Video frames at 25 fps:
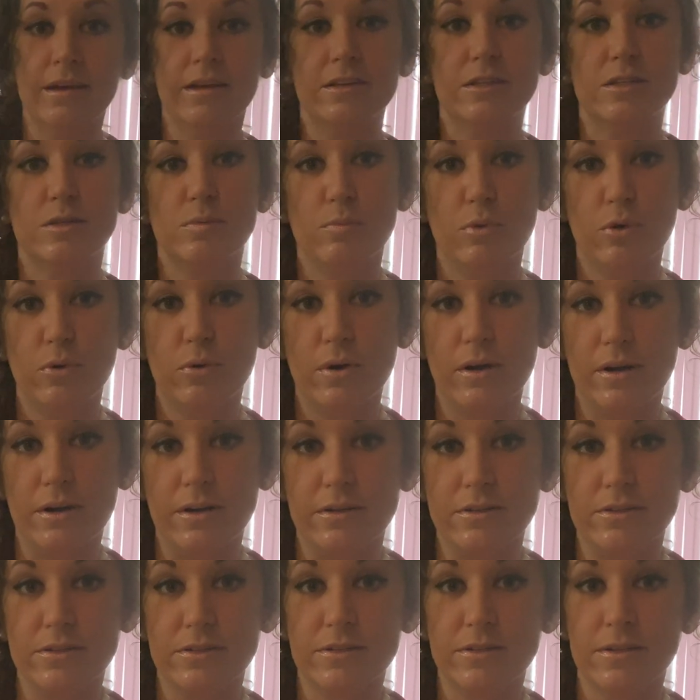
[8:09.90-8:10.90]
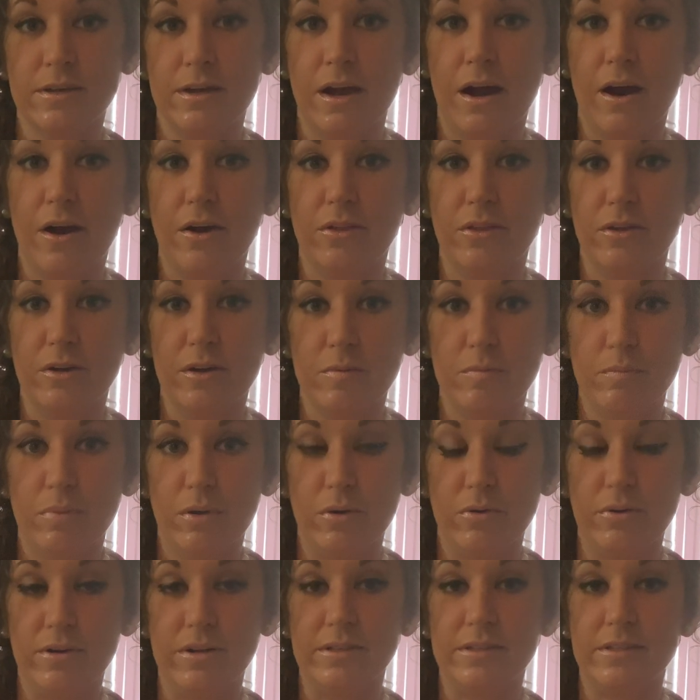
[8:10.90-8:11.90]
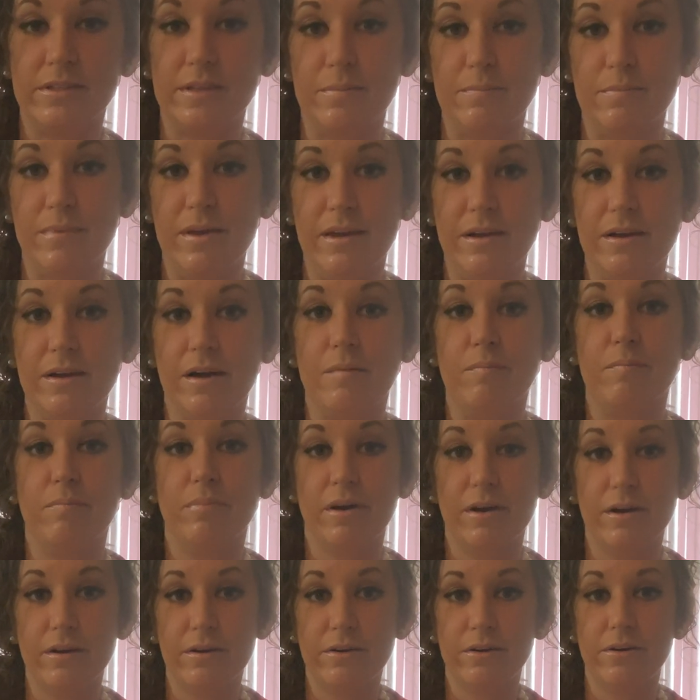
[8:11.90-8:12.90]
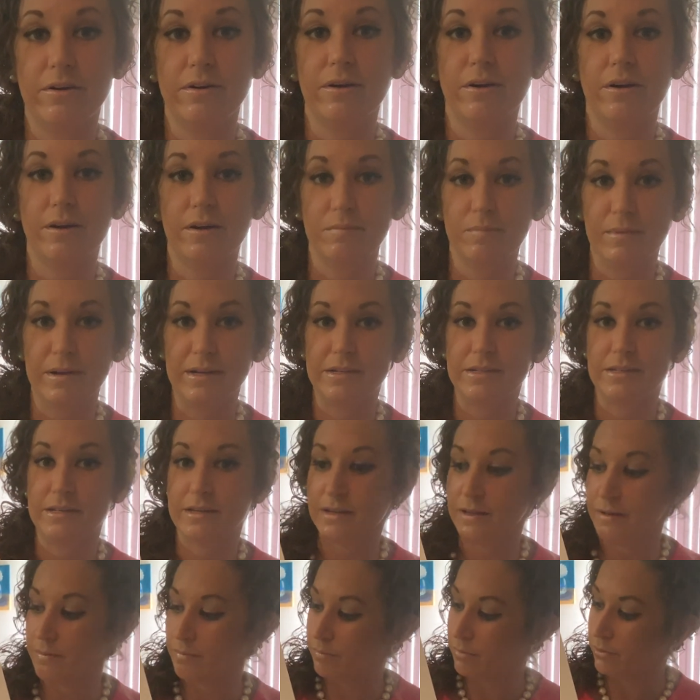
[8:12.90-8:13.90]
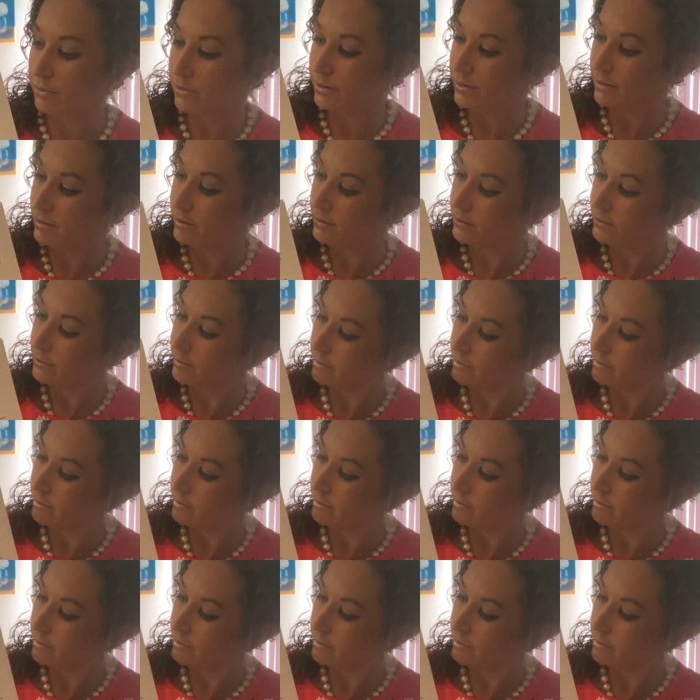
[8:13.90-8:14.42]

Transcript: SMORRES are the components that make up partner augmented input.